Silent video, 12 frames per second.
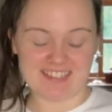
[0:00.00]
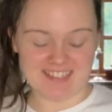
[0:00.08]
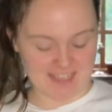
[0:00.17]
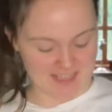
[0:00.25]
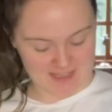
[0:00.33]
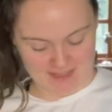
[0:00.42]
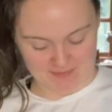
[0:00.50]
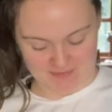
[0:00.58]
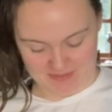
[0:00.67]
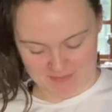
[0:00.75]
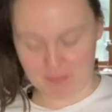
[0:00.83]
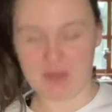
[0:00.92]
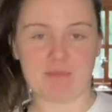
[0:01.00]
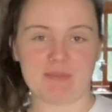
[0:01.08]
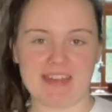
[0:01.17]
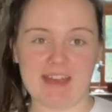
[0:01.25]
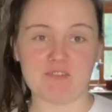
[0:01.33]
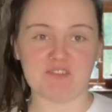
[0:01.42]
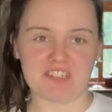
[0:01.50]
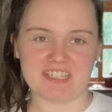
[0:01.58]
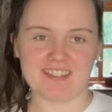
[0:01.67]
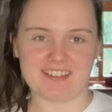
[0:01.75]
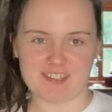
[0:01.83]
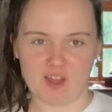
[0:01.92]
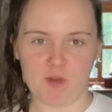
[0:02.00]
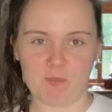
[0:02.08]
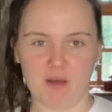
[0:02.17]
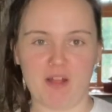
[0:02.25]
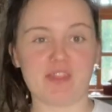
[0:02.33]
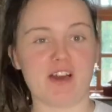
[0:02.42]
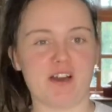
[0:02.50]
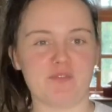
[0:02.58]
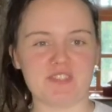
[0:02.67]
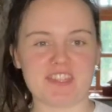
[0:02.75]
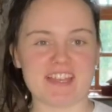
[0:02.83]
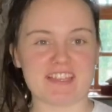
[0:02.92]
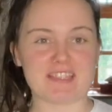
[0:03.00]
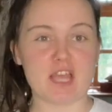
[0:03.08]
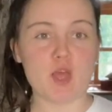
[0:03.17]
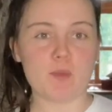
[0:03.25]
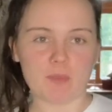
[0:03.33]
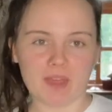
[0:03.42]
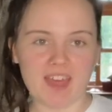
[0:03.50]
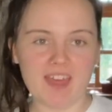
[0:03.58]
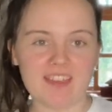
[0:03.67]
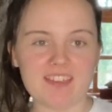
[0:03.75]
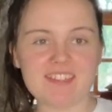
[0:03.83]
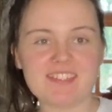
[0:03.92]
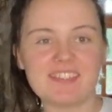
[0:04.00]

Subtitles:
but I'm gonna have a really nice hot bath after this because